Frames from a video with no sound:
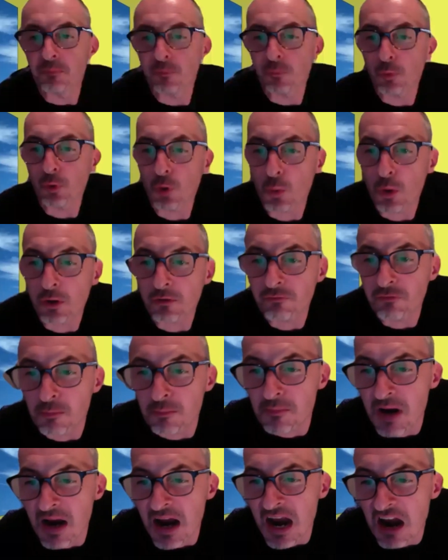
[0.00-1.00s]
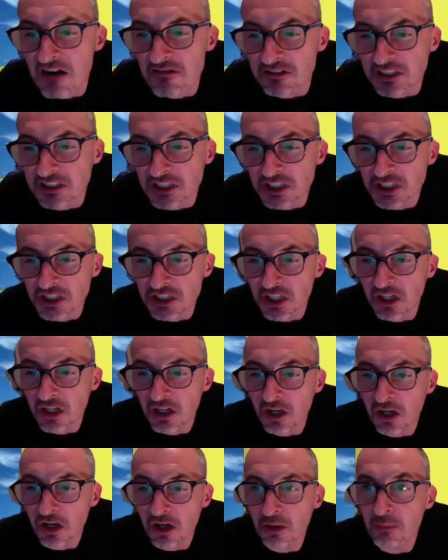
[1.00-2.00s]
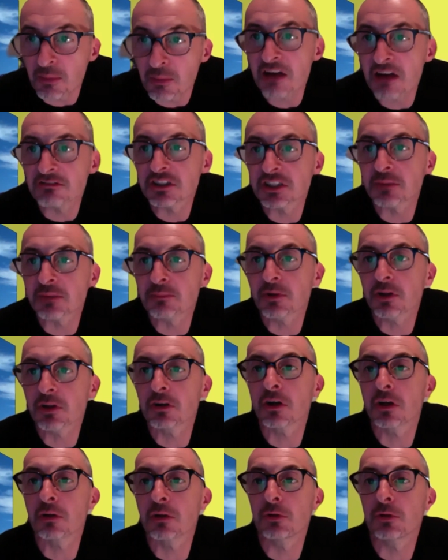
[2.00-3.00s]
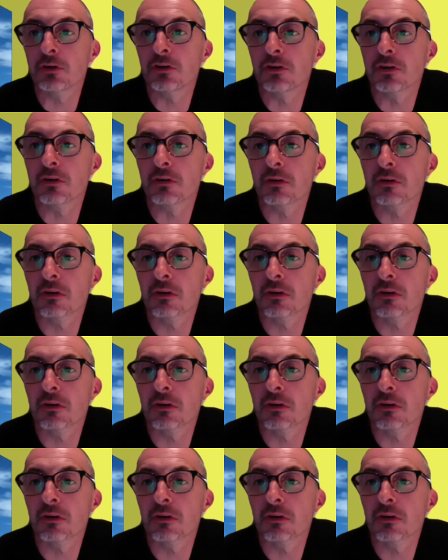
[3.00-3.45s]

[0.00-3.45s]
We've got one from Harish. Harish, I'm going to unmute you.